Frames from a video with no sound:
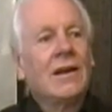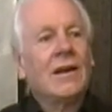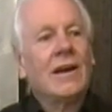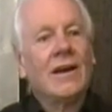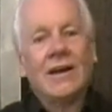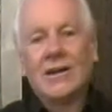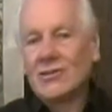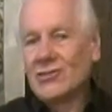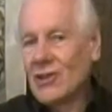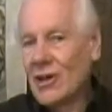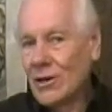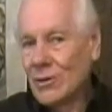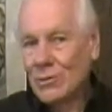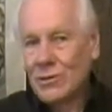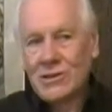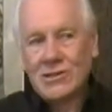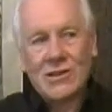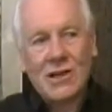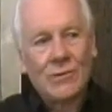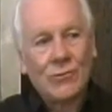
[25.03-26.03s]
As
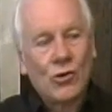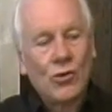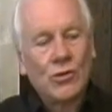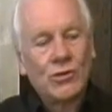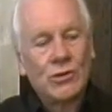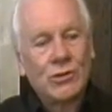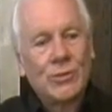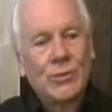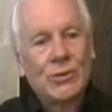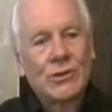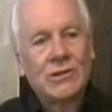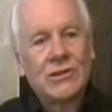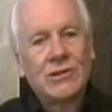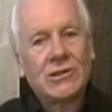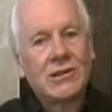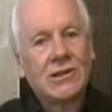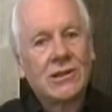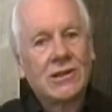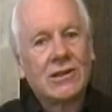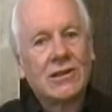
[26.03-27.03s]
always, I'm going to
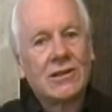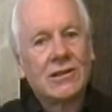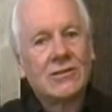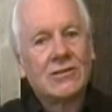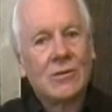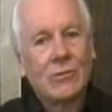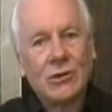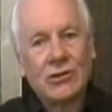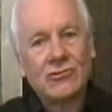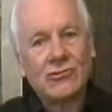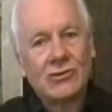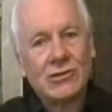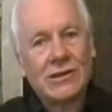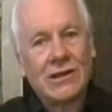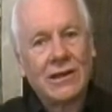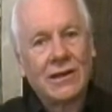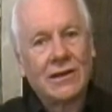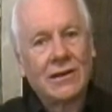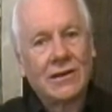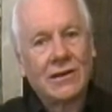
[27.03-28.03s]
put some
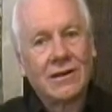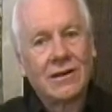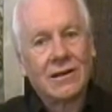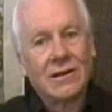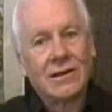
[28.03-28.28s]
interesting